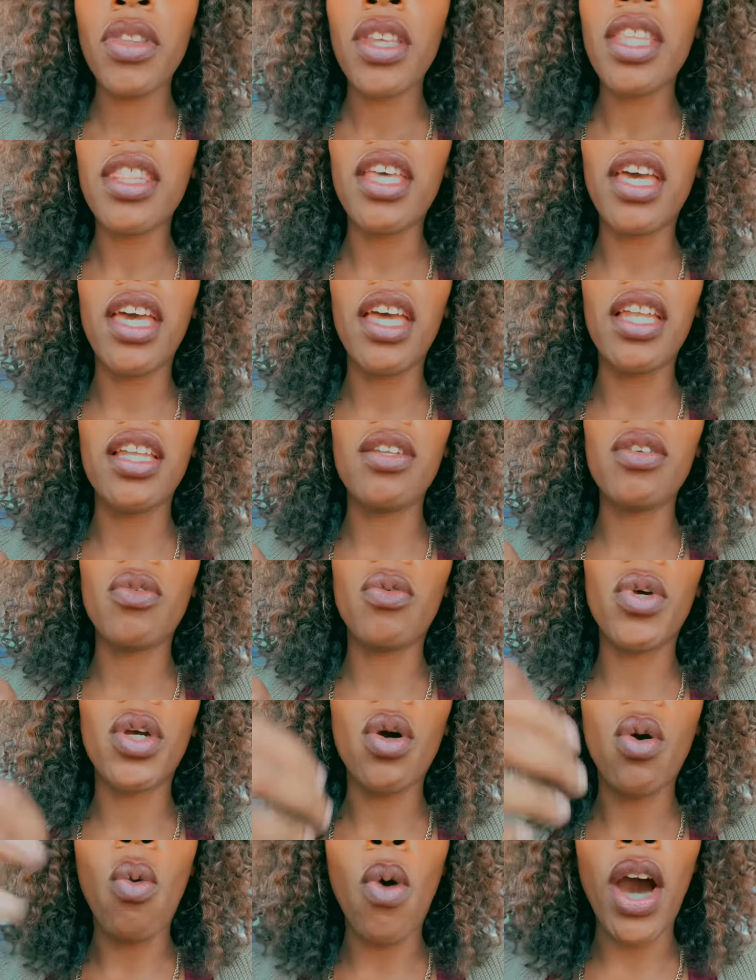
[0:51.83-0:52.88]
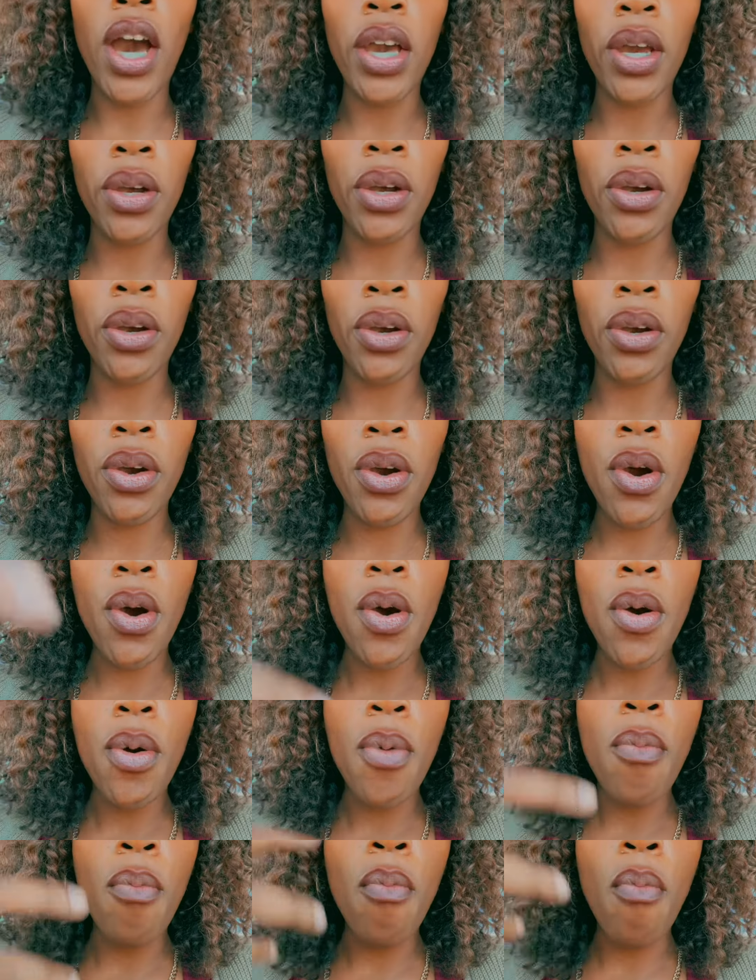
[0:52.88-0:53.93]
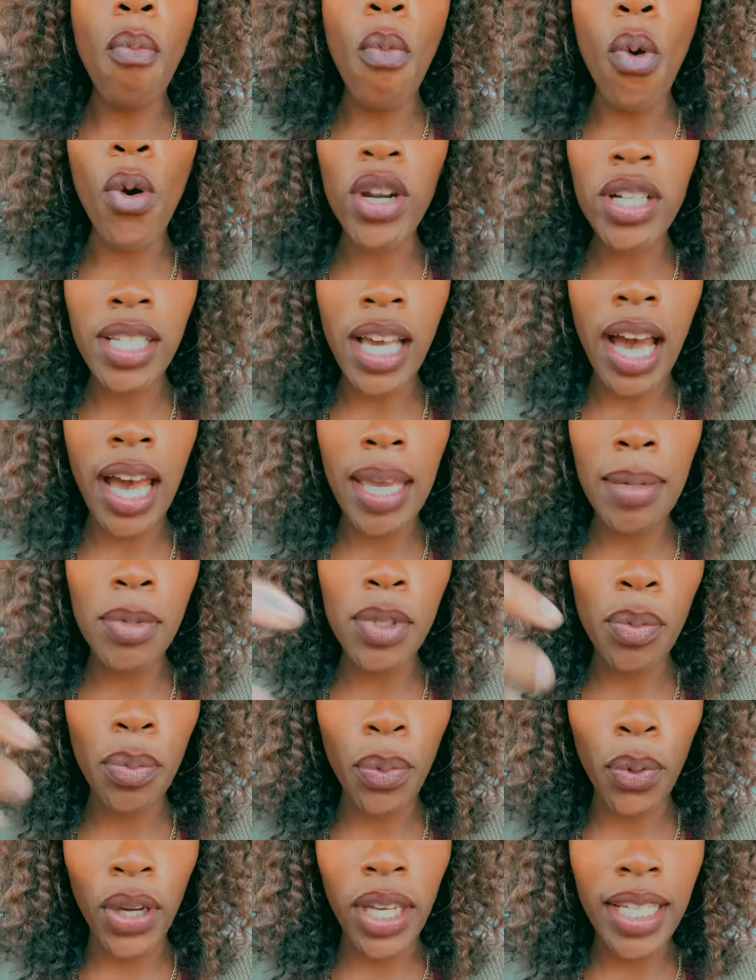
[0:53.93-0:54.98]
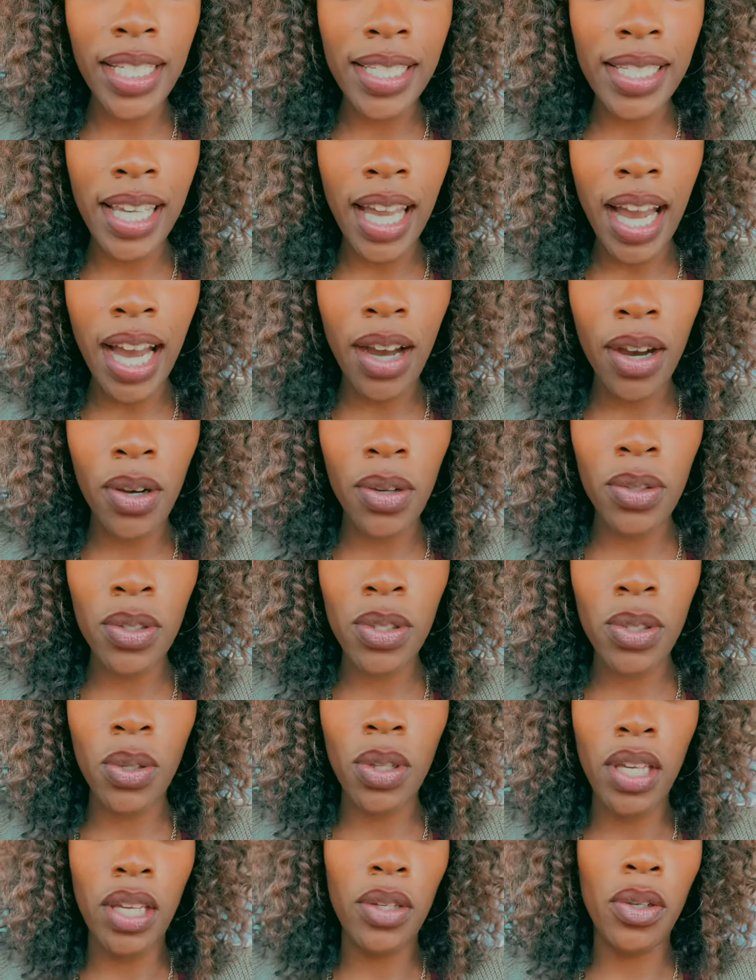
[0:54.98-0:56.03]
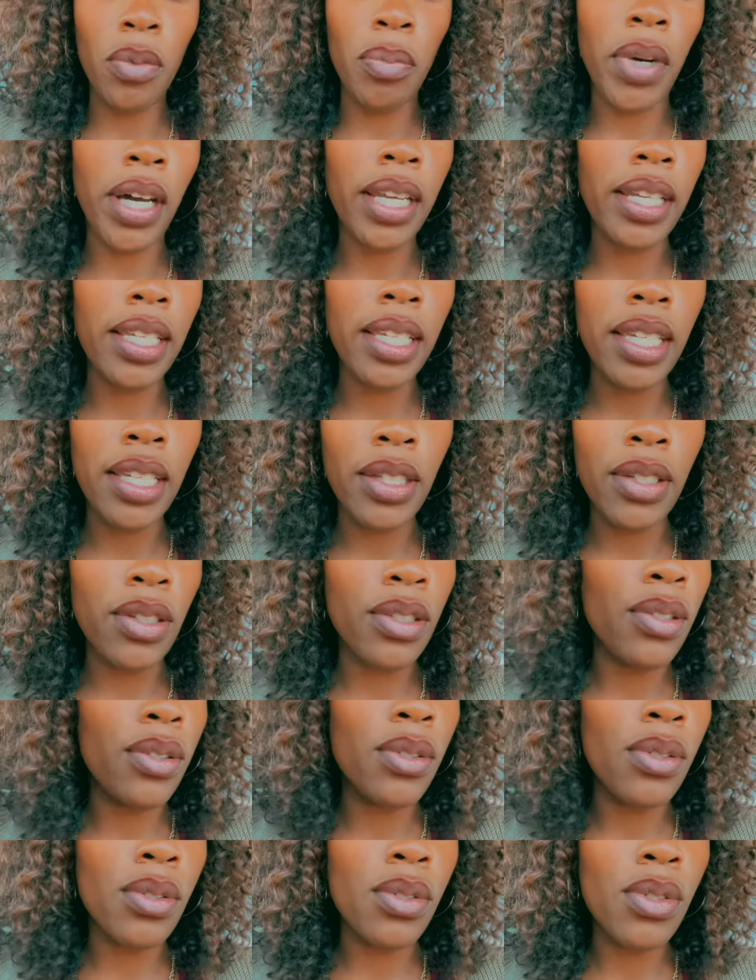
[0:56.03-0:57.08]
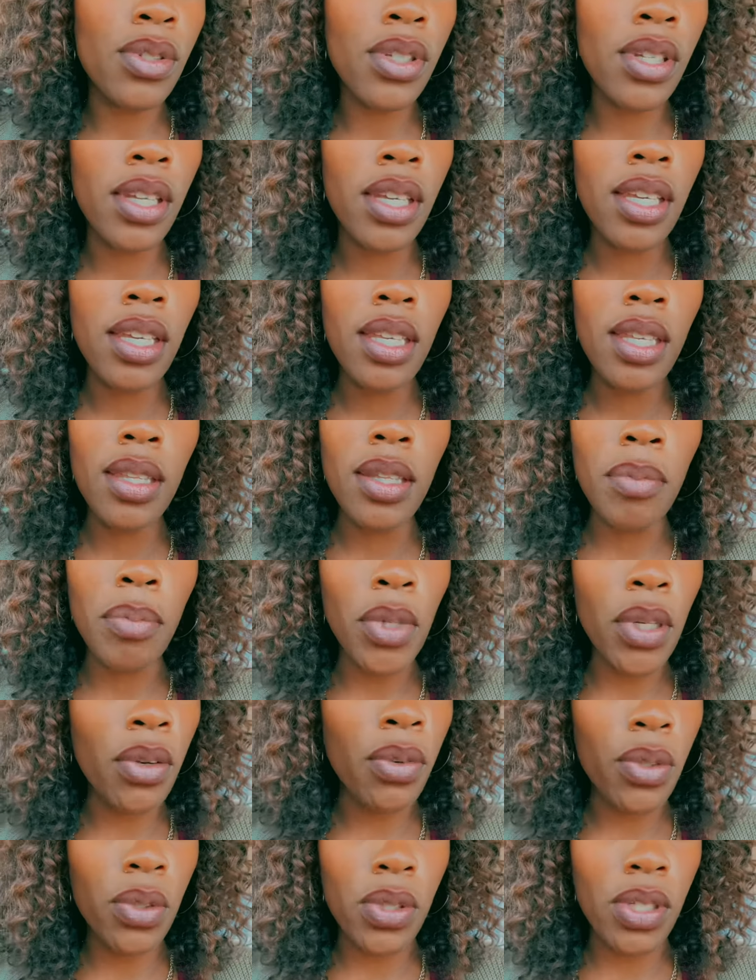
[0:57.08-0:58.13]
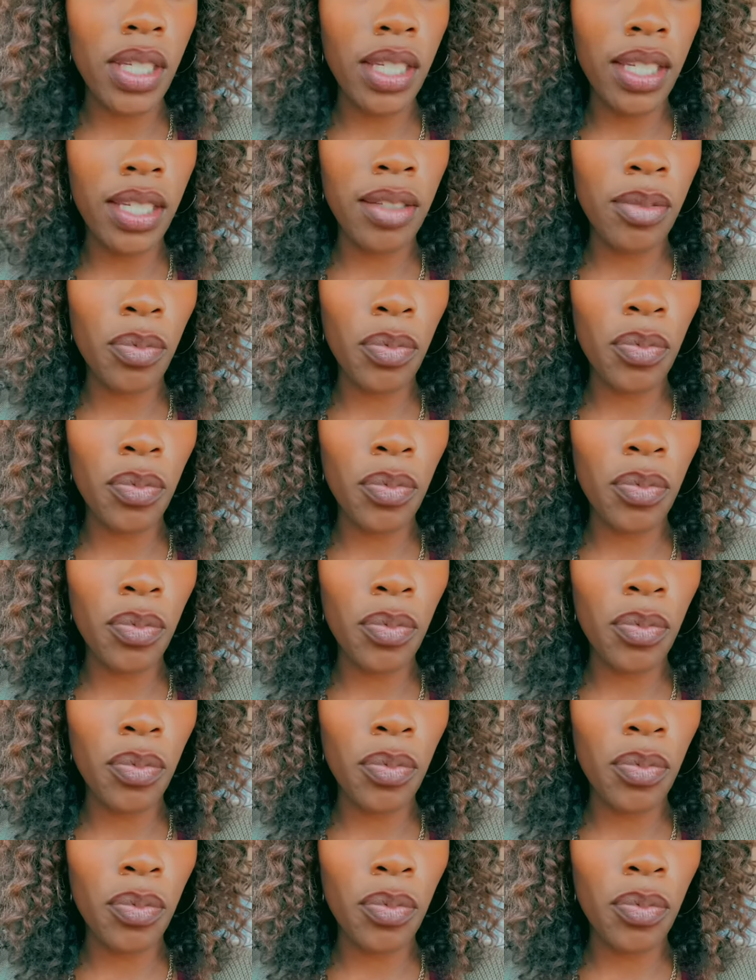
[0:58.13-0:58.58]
that require more time to break down so that your body can use the minerals in it.